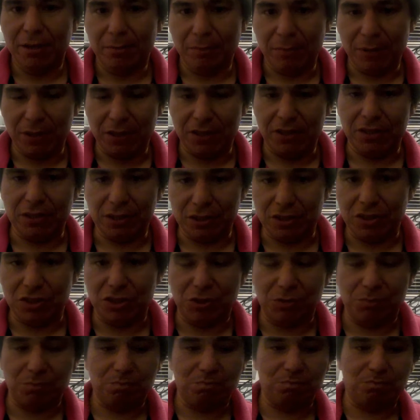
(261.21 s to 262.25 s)

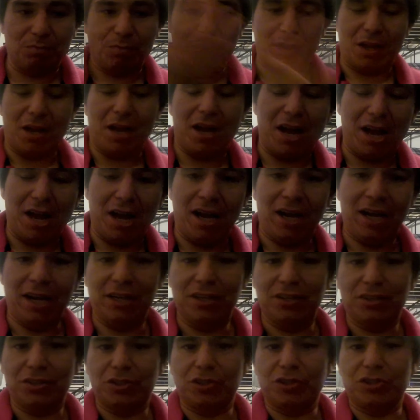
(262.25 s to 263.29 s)
because I
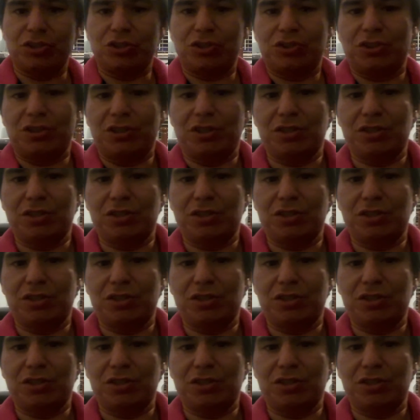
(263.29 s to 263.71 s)
just